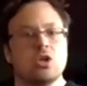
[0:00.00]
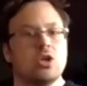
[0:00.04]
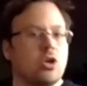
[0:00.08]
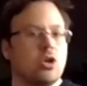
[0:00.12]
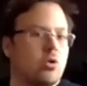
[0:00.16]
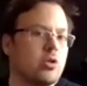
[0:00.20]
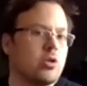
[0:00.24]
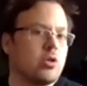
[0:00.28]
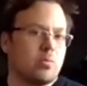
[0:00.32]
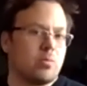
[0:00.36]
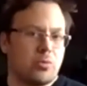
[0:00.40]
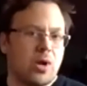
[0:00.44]

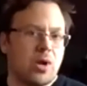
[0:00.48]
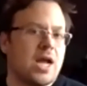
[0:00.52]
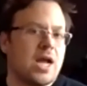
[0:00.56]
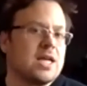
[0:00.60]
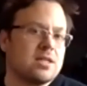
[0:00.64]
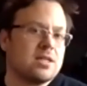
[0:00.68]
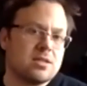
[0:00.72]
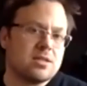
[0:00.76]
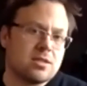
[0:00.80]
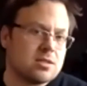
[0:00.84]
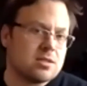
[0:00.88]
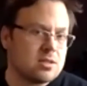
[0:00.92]
the
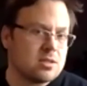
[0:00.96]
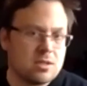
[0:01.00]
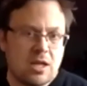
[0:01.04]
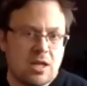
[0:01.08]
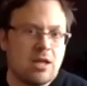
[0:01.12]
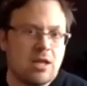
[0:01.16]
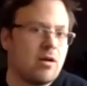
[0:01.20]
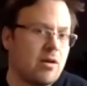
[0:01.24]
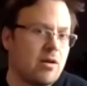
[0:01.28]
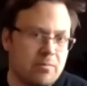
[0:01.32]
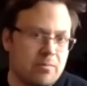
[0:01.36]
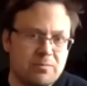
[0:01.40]
price,
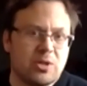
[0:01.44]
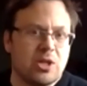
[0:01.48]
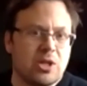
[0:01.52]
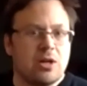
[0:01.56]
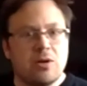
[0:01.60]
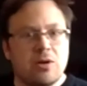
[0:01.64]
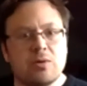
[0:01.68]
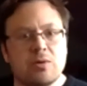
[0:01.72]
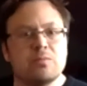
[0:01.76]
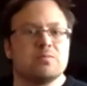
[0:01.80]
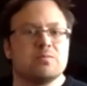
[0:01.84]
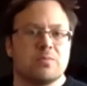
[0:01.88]

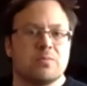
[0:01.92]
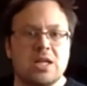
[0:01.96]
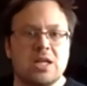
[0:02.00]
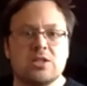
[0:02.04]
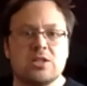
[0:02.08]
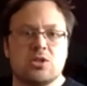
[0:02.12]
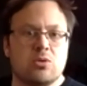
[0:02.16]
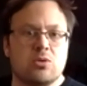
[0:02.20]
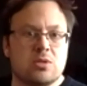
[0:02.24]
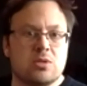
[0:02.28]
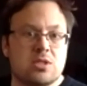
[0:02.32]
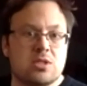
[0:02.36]

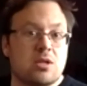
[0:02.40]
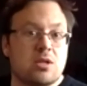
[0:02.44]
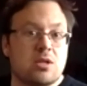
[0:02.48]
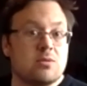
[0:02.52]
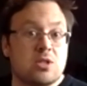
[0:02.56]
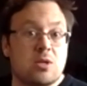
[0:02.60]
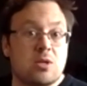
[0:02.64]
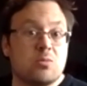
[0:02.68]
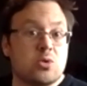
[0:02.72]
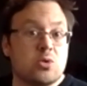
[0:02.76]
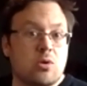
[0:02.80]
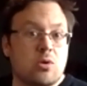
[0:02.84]
into
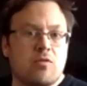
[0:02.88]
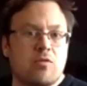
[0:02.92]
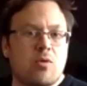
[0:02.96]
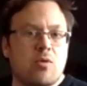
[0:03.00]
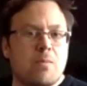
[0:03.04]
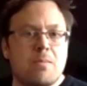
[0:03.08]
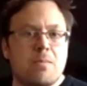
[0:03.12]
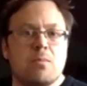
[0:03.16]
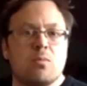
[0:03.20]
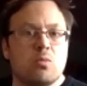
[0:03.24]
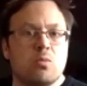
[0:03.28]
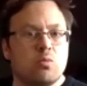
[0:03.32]
some sort of
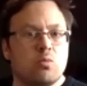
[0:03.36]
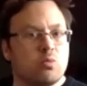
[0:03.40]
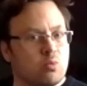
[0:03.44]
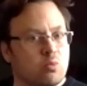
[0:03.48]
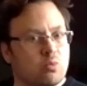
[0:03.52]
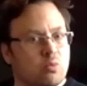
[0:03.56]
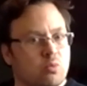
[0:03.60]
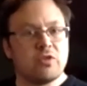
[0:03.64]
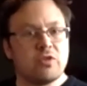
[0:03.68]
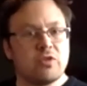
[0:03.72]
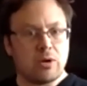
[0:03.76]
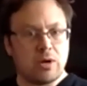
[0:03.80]
a
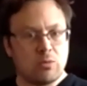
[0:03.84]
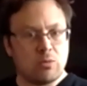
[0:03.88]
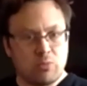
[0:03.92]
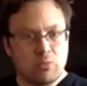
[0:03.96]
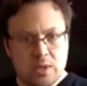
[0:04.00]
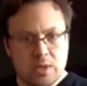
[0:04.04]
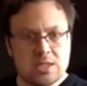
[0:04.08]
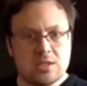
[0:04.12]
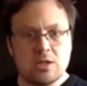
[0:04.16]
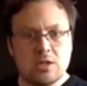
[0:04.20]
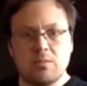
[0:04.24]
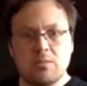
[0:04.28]
very
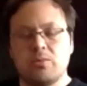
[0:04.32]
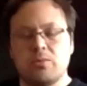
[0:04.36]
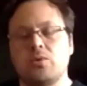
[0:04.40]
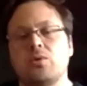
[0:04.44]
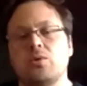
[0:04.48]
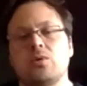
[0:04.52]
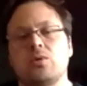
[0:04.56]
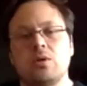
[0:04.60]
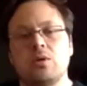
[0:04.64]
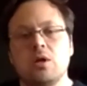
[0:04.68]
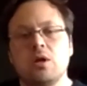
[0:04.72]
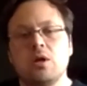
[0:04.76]

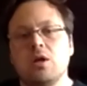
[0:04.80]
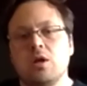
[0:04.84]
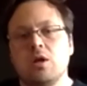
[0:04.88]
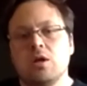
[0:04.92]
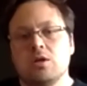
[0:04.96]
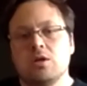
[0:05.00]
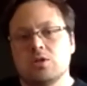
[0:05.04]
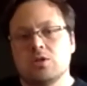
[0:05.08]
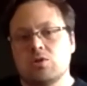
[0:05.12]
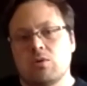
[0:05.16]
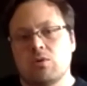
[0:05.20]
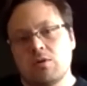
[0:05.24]
reasonable
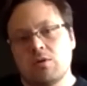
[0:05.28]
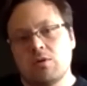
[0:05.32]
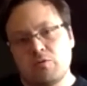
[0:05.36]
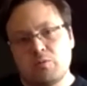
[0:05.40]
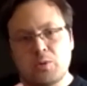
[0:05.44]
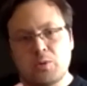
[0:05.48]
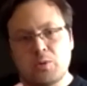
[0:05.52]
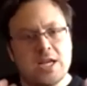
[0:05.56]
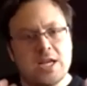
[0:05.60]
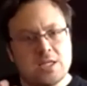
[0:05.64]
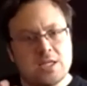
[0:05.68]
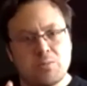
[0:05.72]
sort of
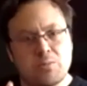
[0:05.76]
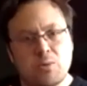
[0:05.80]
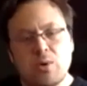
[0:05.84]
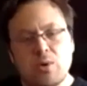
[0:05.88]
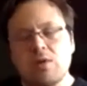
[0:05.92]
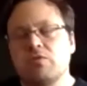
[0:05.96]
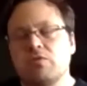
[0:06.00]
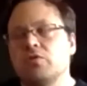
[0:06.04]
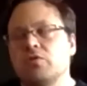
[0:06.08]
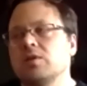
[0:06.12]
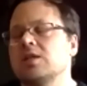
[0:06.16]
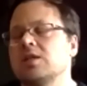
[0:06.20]
price
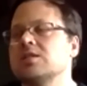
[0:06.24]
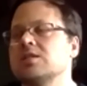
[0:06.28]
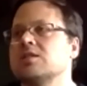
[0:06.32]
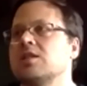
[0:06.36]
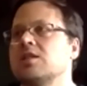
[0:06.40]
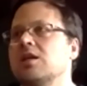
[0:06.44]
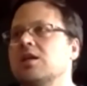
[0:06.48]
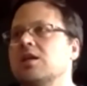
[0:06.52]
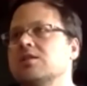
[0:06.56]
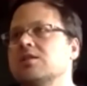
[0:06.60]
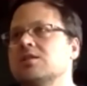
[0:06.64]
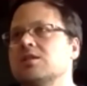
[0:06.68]
point for these
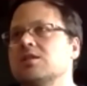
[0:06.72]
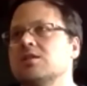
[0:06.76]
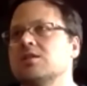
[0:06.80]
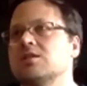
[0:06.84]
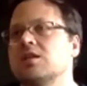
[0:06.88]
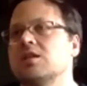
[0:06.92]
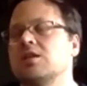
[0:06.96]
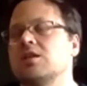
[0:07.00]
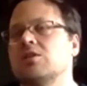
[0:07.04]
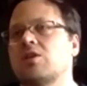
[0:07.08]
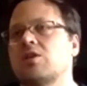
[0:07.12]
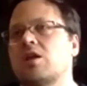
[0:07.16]
things.
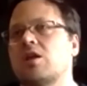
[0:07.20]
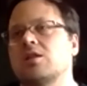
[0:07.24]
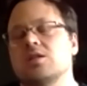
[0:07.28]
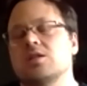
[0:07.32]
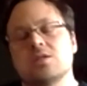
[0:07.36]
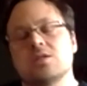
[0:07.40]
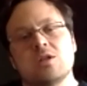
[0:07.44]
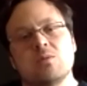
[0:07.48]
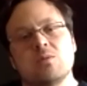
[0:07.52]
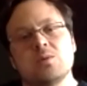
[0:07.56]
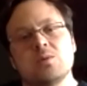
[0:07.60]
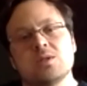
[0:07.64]
He thought
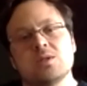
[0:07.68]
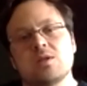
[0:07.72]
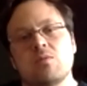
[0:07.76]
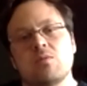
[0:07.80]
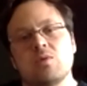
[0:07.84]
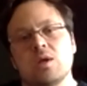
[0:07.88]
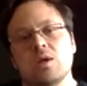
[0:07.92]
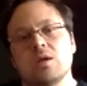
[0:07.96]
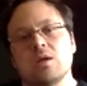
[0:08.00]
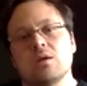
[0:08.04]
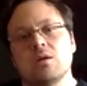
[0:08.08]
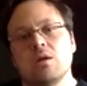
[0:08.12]
this could be
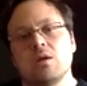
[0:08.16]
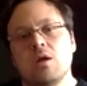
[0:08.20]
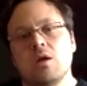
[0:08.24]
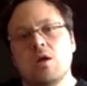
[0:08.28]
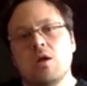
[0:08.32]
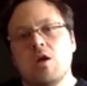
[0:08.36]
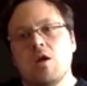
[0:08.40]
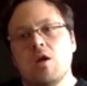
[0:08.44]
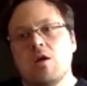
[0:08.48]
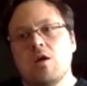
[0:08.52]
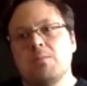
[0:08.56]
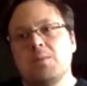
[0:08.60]
something
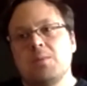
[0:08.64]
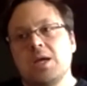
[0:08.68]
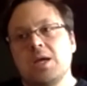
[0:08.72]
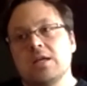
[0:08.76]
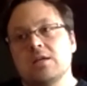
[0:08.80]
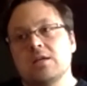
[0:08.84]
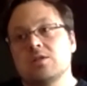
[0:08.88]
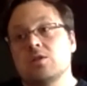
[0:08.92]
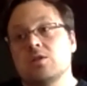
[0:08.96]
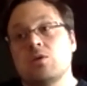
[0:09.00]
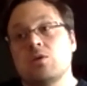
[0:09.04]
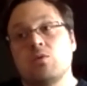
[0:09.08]

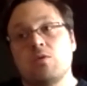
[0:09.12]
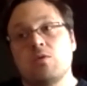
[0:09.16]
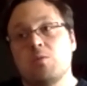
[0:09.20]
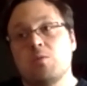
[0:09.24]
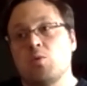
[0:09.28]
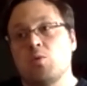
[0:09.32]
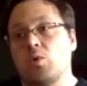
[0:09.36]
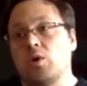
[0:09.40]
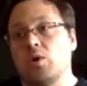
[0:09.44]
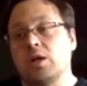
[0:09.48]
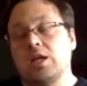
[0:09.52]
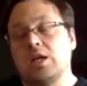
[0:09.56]
big. So we've
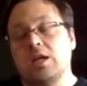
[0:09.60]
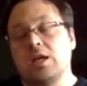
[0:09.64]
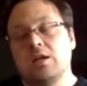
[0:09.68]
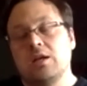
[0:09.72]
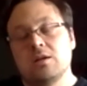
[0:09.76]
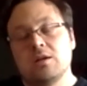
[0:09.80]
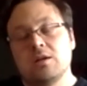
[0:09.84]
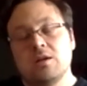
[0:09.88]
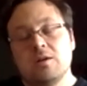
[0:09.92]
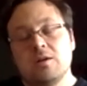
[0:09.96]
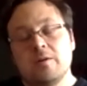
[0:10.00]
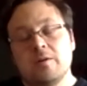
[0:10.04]

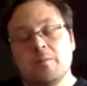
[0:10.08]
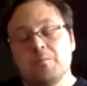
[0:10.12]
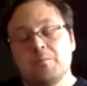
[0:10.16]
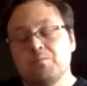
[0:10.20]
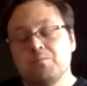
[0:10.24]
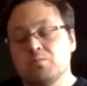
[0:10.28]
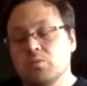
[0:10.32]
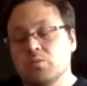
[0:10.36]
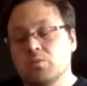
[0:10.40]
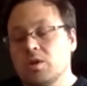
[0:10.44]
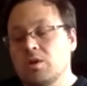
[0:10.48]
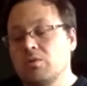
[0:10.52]
been
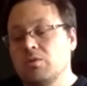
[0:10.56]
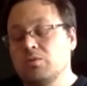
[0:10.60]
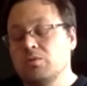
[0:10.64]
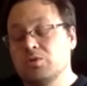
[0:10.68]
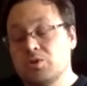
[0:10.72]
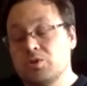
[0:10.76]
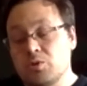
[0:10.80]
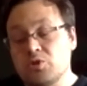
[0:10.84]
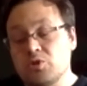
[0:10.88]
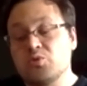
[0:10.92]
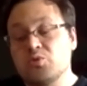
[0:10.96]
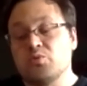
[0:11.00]

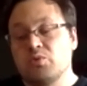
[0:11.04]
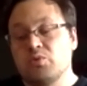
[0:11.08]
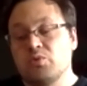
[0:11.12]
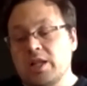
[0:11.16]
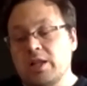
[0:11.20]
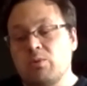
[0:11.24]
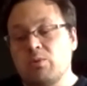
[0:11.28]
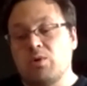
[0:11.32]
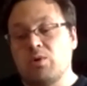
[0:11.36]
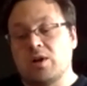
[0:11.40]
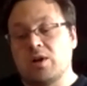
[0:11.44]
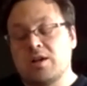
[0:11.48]
just
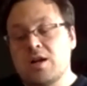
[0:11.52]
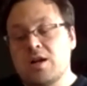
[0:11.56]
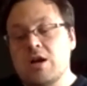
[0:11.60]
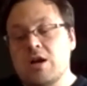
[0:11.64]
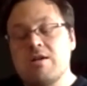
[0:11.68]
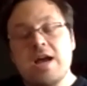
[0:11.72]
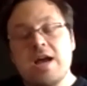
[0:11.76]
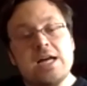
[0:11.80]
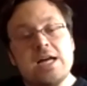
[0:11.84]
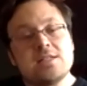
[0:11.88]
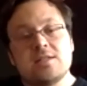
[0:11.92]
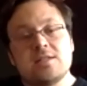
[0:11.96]
really working our
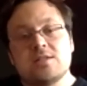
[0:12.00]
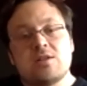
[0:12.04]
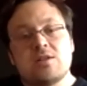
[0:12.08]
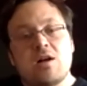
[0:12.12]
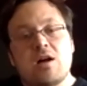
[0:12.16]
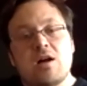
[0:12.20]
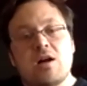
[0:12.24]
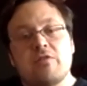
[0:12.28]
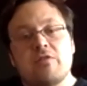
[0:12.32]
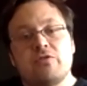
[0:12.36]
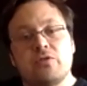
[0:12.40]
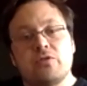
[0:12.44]
asses
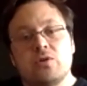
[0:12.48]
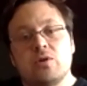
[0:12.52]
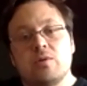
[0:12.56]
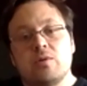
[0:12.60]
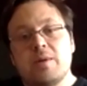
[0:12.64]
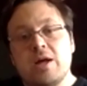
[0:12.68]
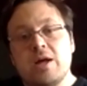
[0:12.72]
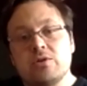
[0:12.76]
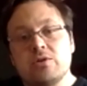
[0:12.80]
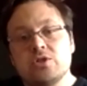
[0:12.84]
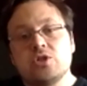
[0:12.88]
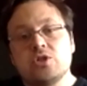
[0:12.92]
off for
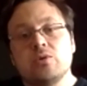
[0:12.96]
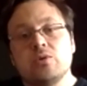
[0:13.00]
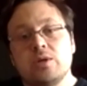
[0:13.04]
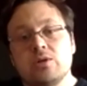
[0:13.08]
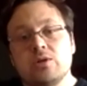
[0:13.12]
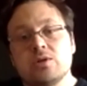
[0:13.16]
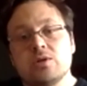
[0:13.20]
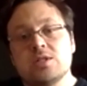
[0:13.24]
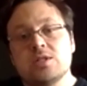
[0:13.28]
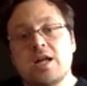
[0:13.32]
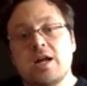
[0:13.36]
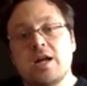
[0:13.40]
about 2
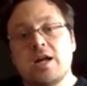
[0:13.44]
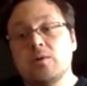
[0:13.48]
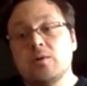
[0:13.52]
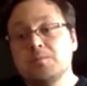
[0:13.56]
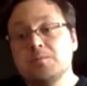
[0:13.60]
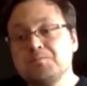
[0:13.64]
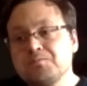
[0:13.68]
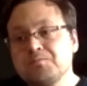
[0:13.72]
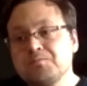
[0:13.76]
years now,